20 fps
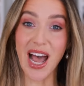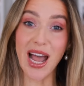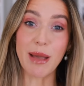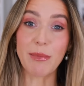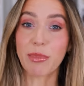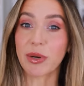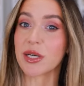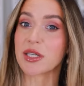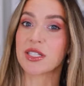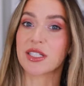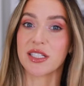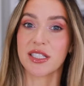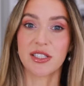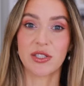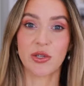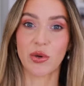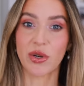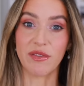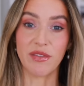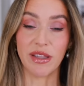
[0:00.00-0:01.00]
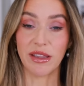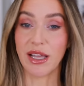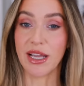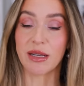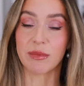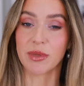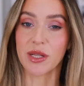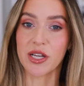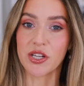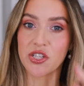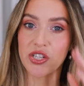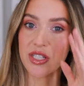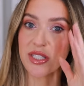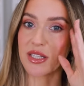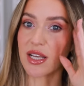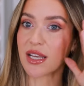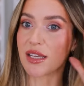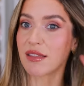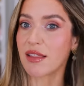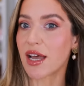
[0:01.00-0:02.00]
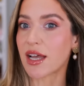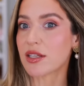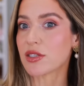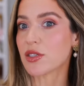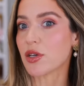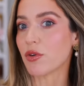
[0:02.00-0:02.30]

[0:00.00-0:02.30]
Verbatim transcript: I personally don't even like blushes like that.